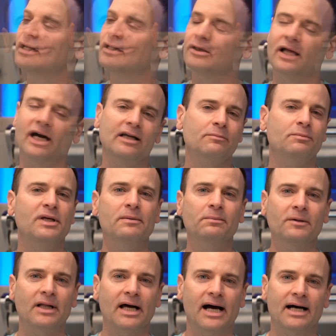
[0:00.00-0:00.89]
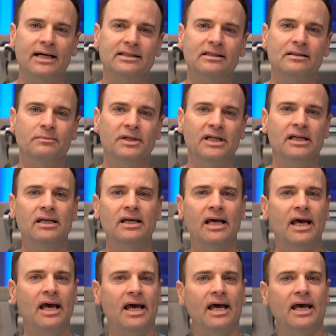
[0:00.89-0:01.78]
A lot of people ask me,
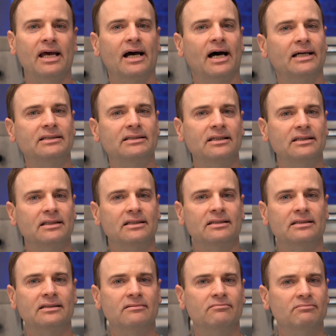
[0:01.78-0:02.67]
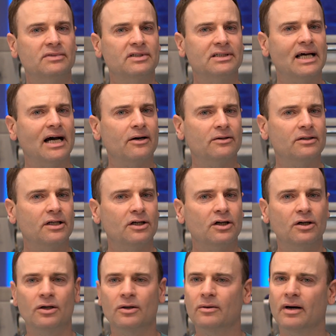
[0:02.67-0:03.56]
hey, I did this
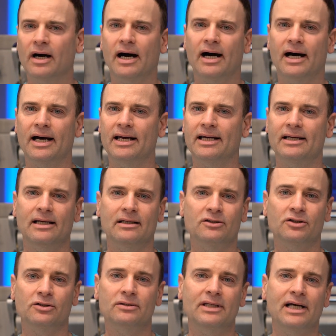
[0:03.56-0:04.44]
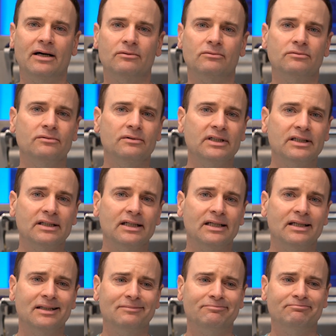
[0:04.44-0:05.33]
sourdough, I, it turned out
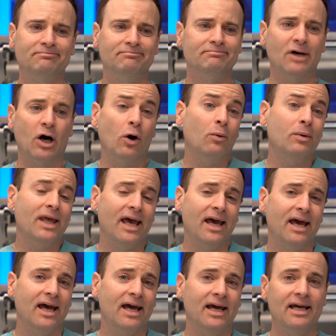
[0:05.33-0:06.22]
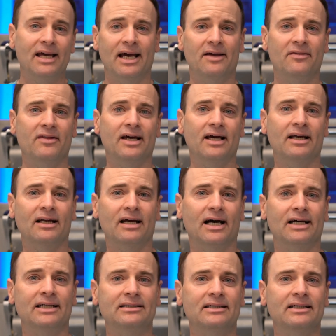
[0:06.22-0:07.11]
really okay, and then
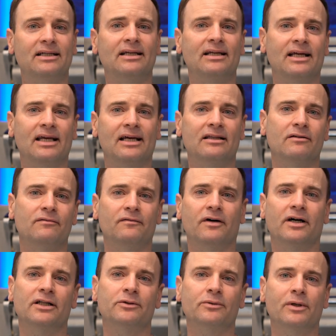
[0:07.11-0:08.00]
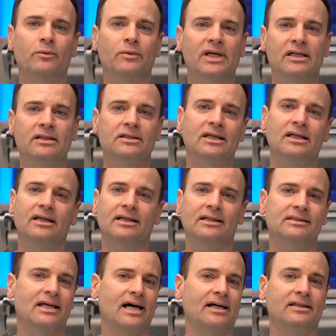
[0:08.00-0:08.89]
I did it again the following week, did
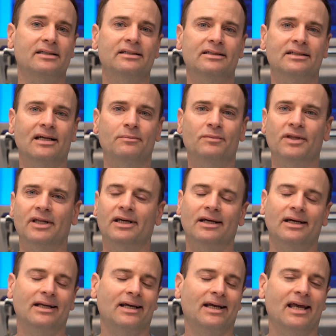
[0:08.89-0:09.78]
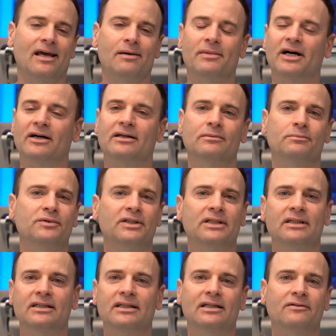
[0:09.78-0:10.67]
exactly the same thing, and it came out
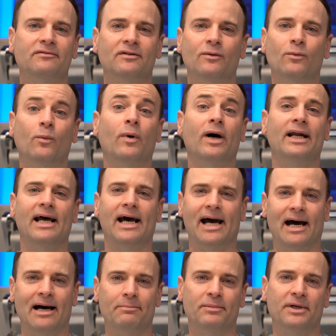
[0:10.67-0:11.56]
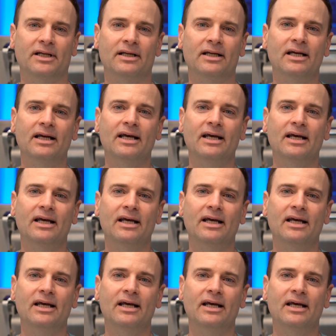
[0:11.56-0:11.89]
completely different. What happened?